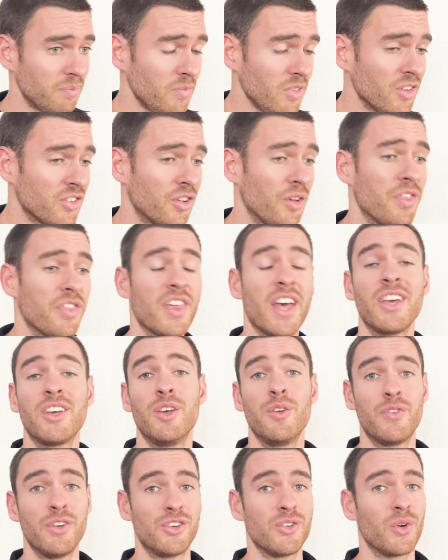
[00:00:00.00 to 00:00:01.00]
So thank
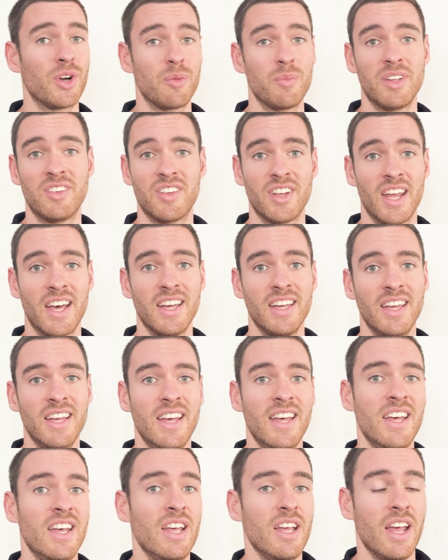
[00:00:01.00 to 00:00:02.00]
you for joining me today.
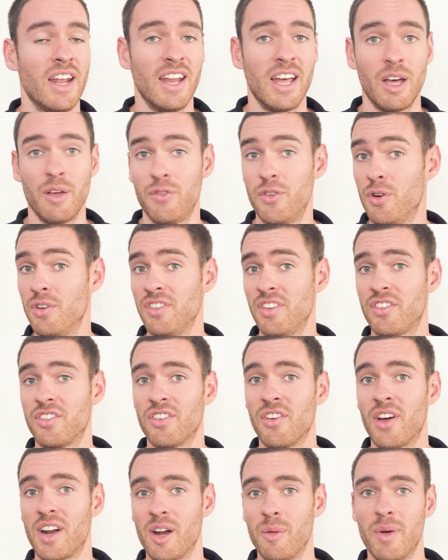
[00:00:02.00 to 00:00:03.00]
Now, if you're as
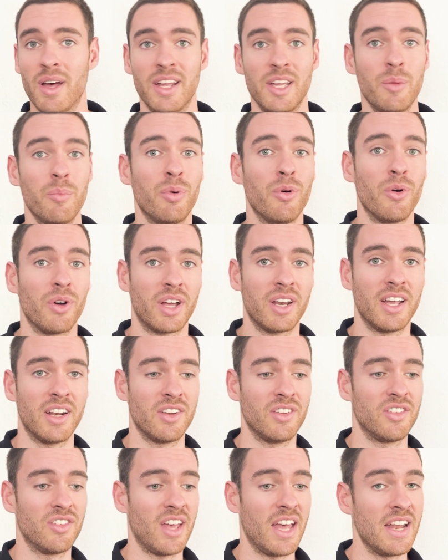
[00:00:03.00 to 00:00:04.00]
excited about import
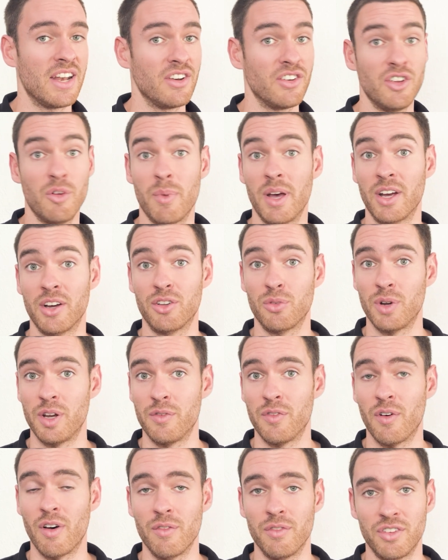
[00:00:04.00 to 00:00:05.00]
connectors and Umango
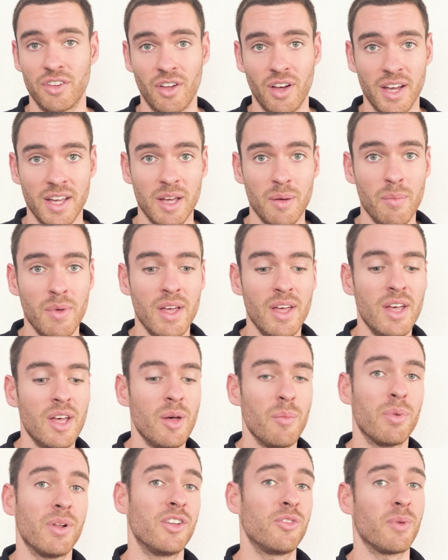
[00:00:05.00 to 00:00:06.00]
25 as I am,
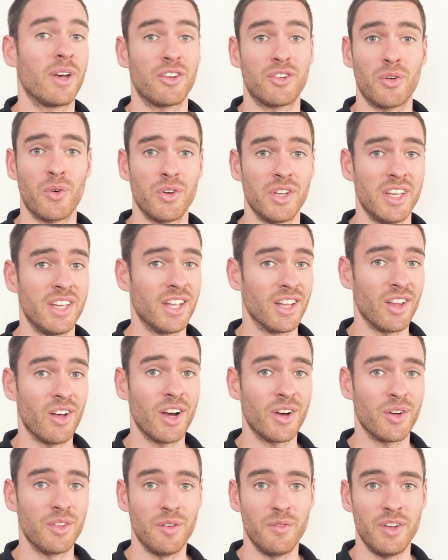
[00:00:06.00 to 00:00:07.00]
please make sure you hit
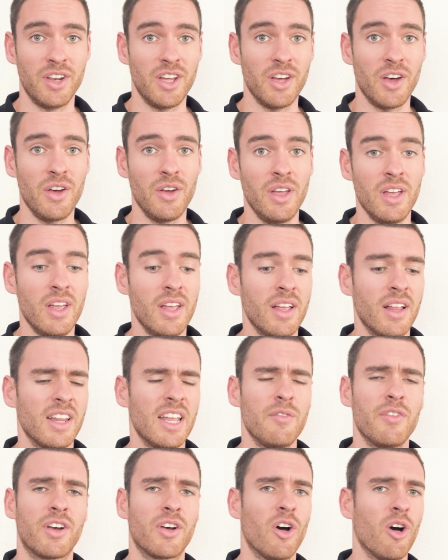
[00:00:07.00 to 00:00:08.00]
like on the video,
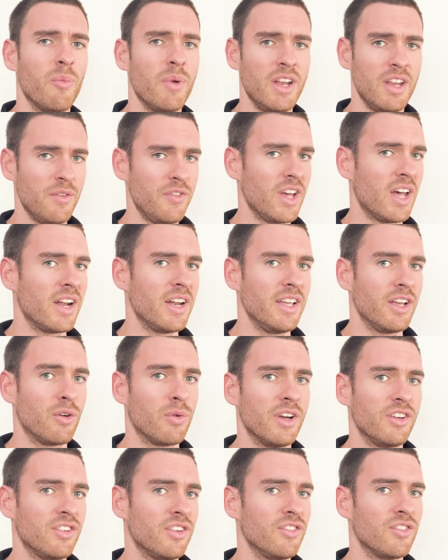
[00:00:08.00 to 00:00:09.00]
leave a comment if you had any
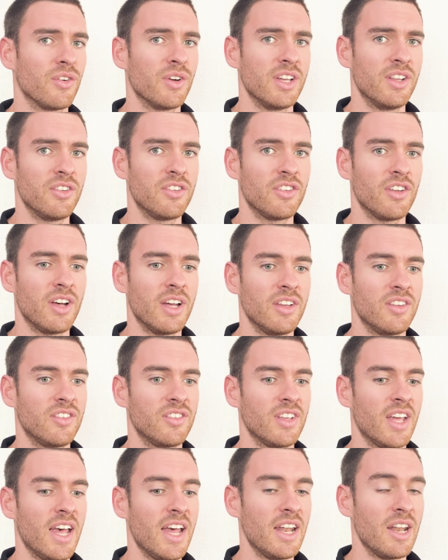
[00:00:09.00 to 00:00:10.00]
questions or insights,
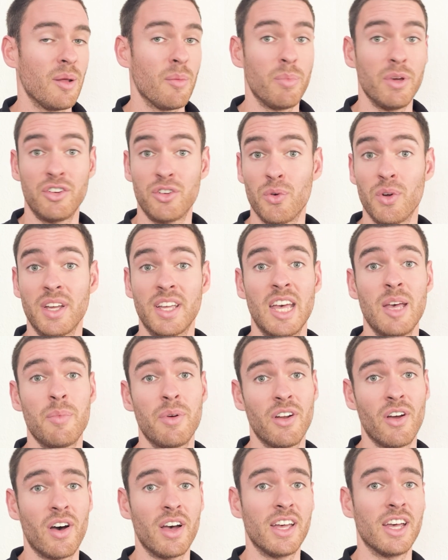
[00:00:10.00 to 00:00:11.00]
and be sure to keep
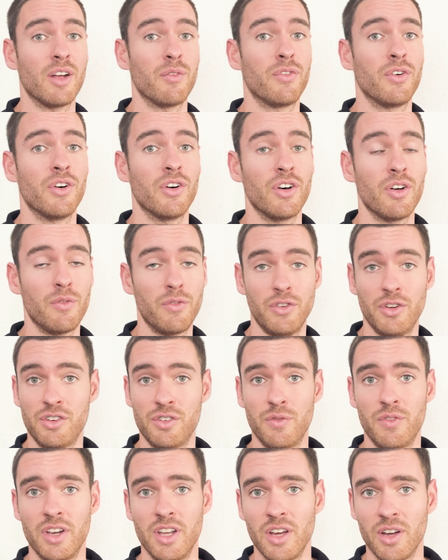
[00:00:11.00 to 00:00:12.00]
an eye out for future
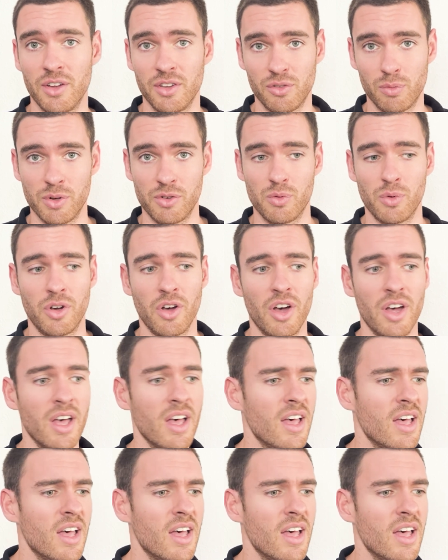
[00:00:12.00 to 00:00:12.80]
videos, which will go a